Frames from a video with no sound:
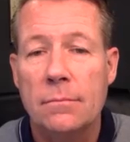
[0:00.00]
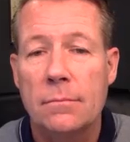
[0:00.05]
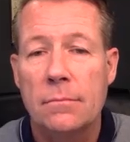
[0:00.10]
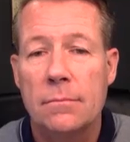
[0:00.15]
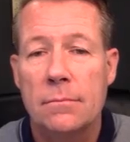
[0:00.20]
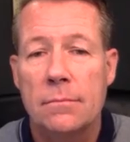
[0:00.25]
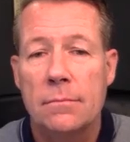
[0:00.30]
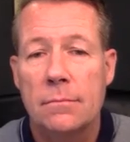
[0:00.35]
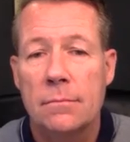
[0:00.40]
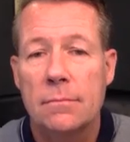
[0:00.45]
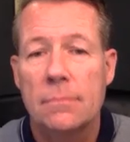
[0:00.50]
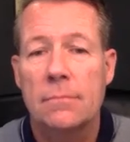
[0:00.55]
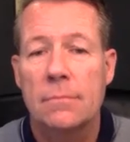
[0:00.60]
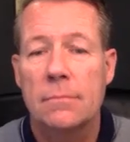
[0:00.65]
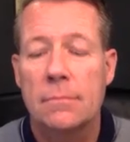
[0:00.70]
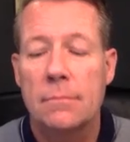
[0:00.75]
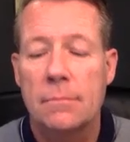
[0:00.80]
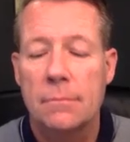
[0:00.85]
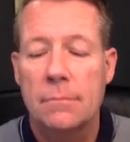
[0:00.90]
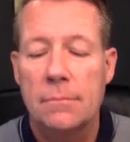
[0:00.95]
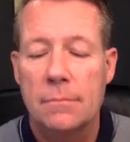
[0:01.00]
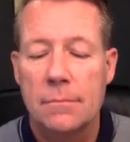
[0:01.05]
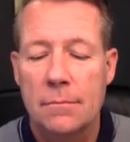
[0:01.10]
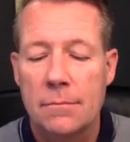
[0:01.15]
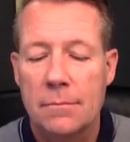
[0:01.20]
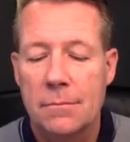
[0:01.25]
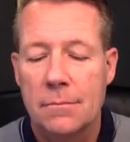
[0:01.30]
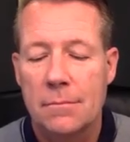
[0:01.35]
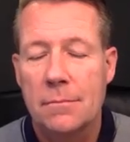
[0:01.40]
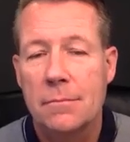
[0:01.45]

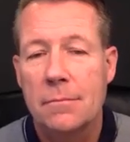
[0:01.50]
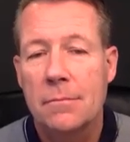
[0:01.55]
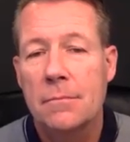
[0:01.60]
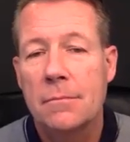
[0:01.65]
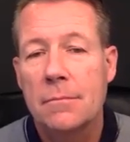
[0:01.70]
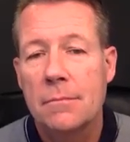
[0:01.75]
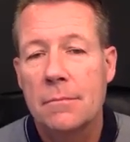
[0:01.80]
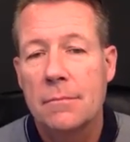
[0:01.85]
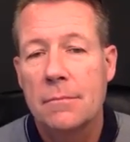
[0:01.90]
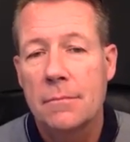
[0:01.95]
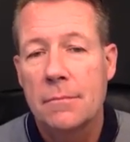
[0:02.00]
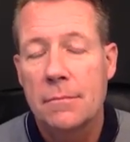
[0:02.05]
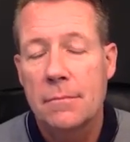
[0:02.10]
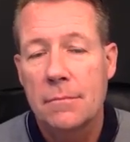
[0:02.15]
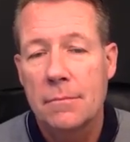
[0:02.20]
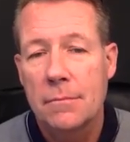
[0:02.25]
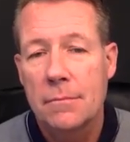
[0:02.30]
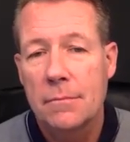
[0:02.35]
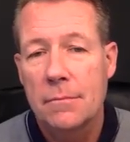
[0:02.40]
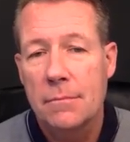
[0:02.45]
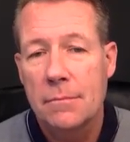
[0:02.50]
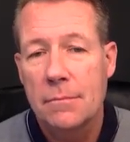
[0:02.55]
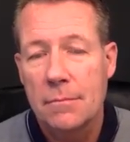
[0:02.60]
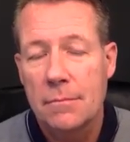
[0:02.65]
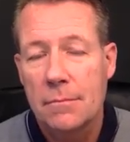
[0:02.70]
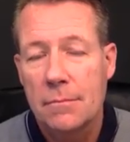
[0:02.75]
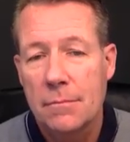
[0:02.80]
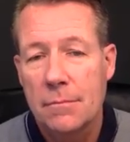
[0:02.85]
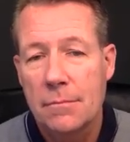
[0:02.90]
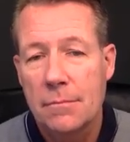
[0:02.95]

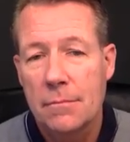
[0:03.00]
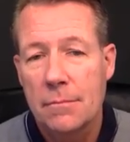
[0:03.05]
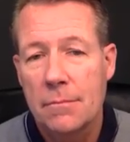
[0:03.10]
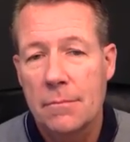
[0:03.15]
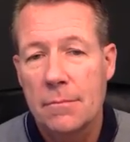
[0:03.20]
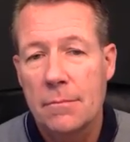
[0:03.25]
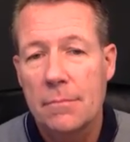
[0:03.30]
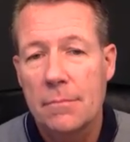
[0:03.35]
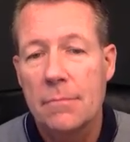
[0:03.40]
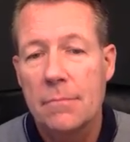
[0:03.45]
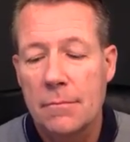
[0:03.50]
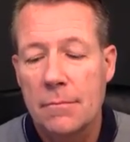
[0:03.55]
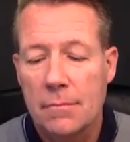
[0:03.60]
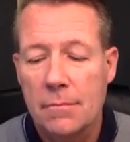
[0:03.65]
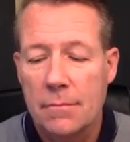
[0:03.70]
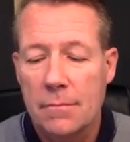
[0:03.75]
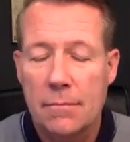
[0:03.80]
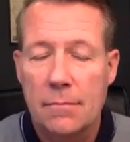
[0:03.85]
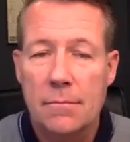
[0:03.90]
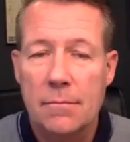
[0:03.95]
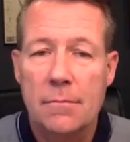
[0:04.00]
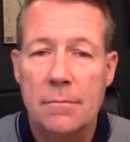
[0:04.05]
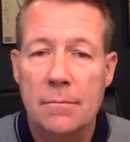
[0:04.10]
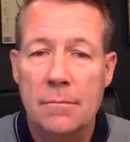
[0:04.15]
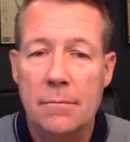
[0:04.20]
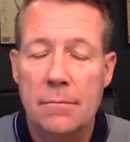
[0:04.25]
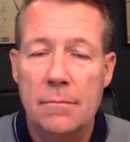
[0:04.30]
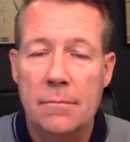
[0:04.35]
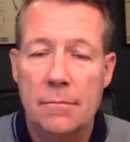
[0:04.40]
This person isn't speaking.